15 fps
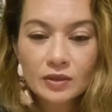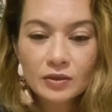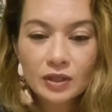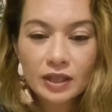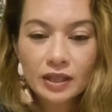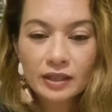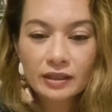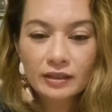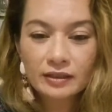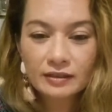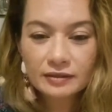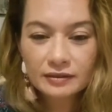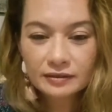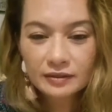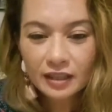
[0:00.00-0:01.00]
Okay?
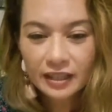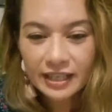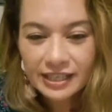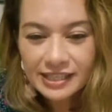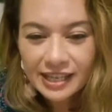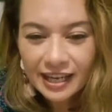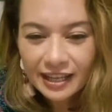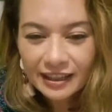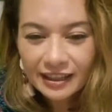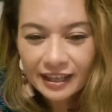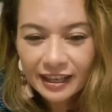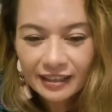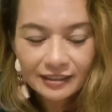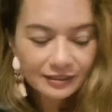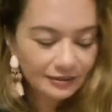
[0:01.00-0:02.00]
I need to end
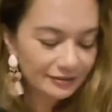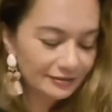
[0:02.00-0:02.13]
that.